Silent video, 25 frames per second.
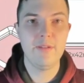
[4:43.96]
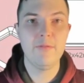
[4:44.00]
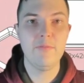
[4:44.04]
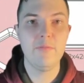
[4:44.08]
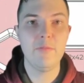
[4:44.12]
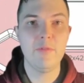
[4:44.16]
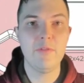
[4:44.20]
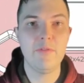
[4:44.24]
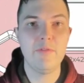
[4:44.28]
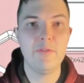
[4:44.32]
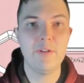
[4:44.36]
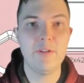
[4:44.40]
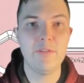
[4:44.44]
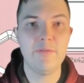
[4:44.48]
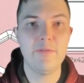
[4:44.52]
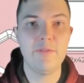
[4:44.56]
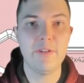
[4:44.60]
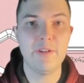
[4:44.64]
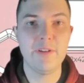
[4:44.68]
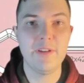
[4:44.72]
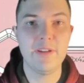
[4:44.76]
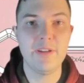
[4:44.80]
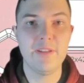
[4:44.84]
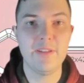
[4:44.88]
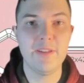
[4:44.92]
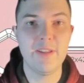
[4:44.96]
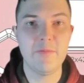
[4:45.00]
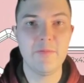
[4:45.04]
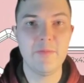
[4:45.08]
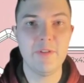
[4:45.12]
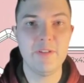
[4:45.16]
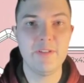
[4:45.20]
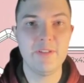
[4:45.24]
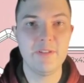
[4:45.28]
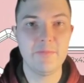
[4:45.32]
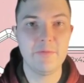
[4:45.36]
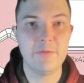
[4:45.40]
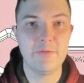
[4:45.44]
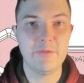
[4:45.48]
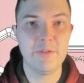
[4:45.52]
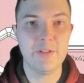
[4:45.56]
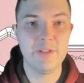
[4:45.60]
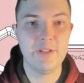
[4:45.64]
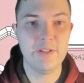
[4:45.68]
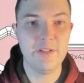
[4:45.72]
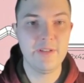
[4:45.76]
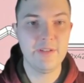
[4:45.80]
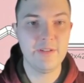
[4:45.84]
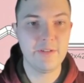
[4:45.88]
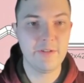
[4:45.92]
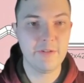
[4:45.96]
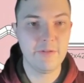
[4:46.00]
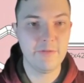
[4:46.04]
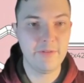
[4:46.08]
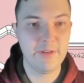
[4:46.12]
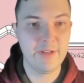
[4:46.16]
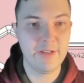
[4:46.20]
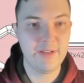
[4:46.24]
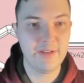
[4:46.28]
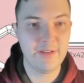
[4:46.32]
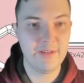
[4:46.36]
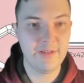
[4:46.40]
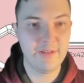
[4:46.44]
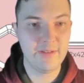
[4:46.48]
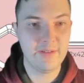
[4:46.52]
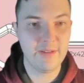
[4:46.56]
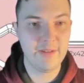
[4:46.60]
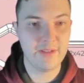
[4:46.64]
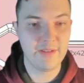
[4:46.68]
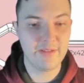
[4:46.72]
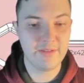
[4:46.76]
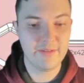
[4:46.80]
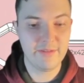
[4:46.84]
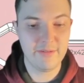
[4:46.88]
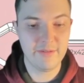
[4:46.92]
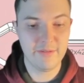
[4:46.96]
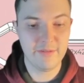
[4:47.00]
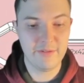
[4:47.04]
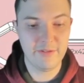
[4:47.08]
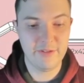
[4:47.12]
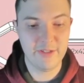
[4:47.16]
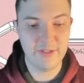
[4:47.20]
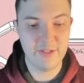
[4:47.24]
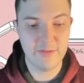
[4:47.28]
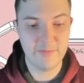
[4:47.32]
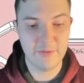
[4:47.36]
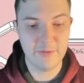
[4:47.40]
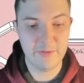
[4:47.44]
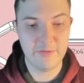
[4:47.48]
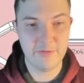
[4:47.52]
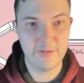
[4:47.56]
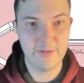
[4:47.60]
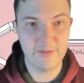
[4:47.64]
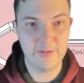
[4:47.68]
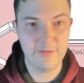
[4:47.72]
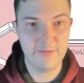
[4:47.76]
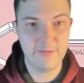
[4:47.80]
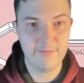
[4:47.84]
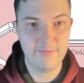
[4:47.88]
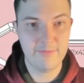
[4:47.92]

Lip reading: before I forget, that means I'm going to need to create external geometry.